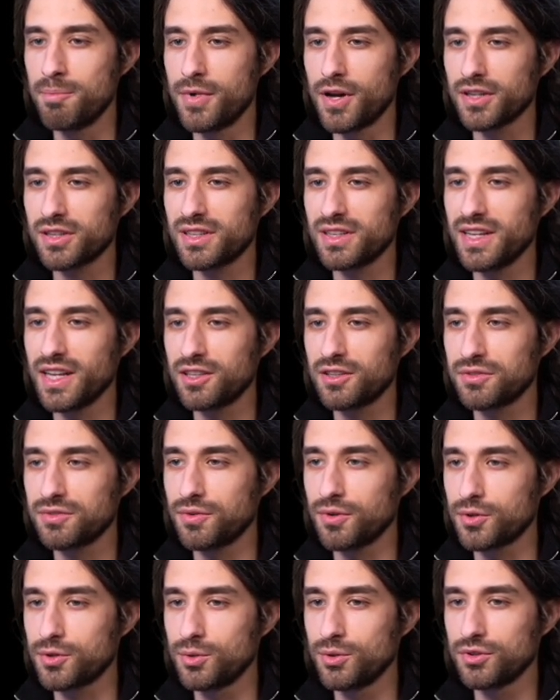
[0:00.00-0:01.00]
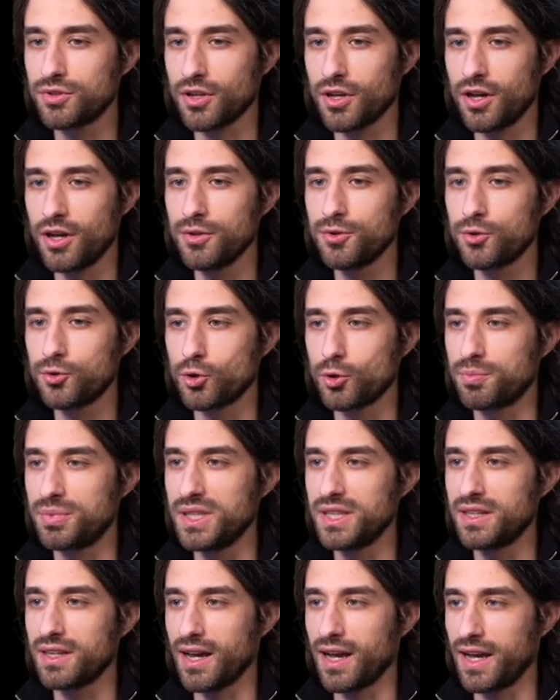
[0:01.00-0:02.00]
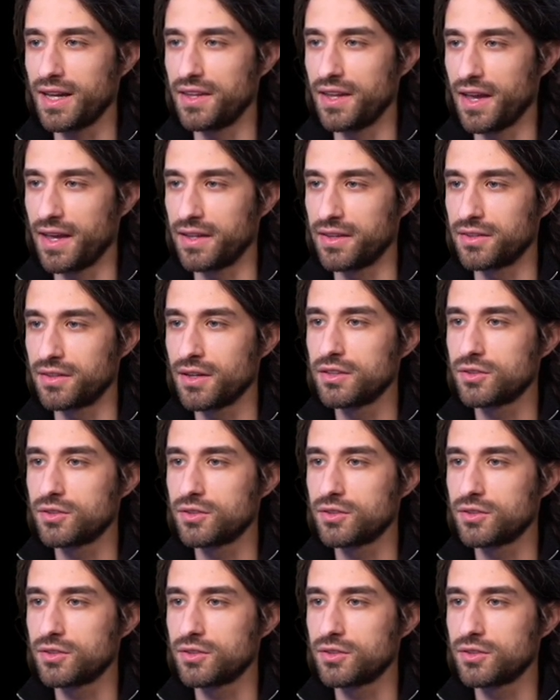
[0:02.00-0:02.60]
But let's focus on the topic at hand.